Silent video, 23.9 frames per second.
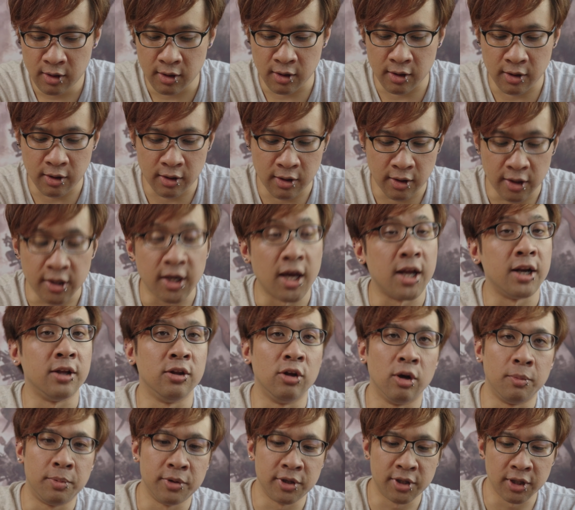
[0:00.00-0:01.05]
Again, in
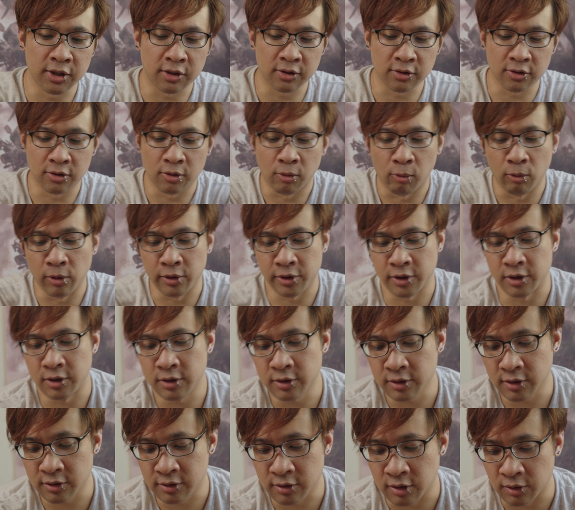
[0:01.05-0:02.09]
no particular order
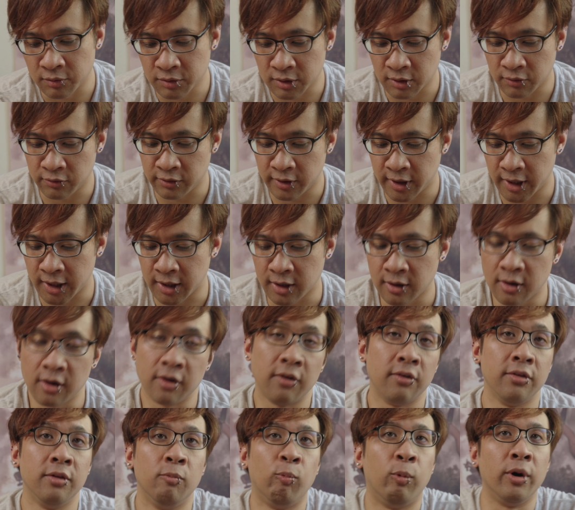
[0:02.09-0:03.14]
in terms of like
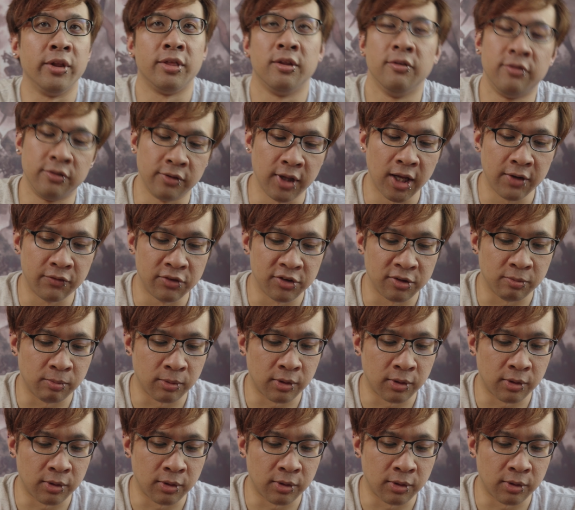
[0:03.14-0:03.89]
what the flavors